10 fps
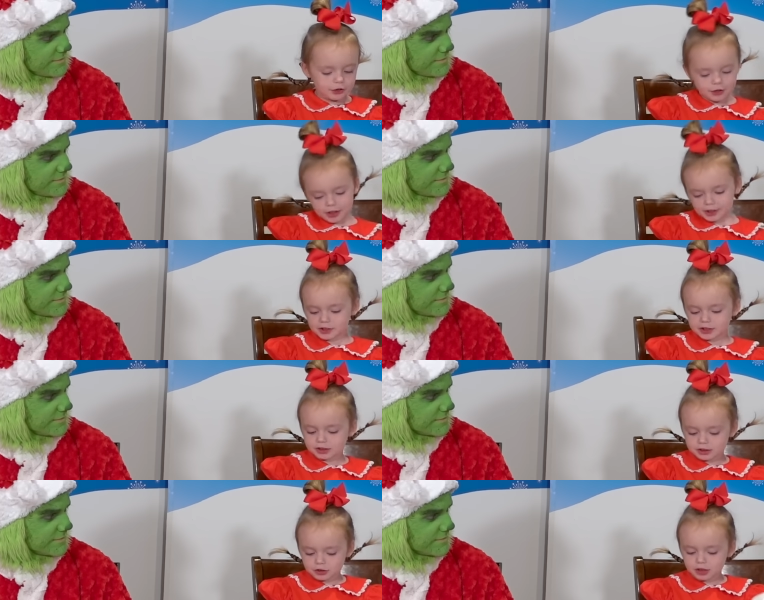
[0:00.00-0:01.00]
Speaker 1: You want to
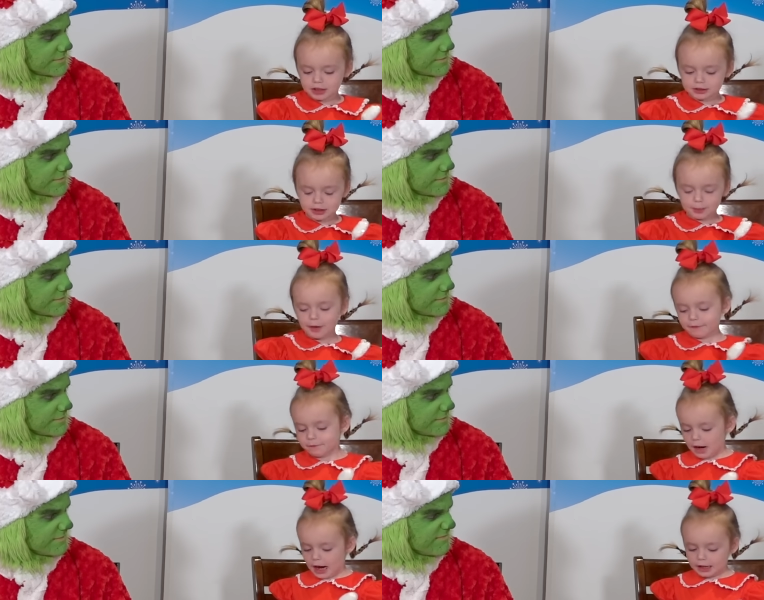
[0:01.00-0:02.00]
try some
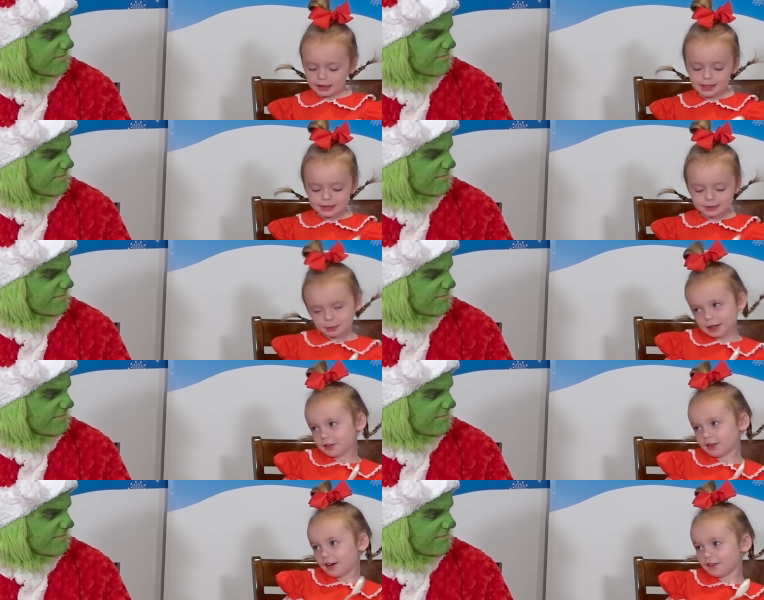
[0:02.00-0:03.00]
of mine? It's
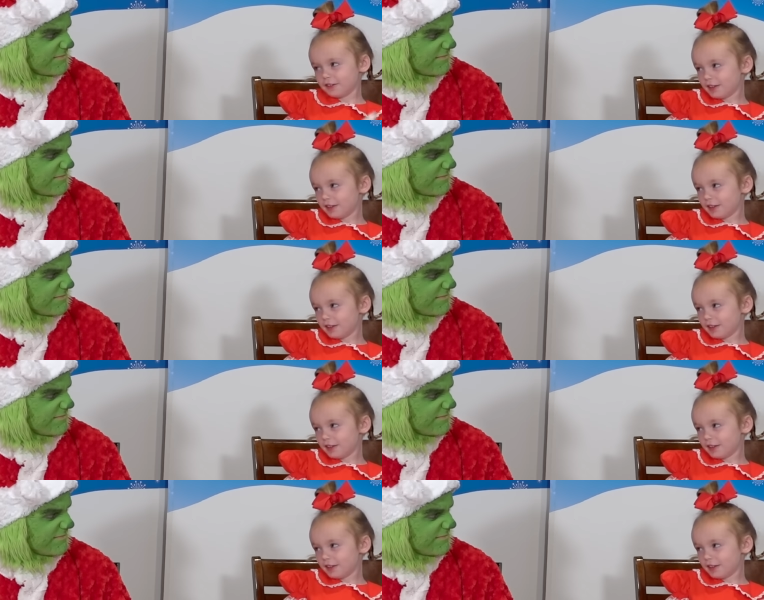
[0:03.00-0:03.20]
made of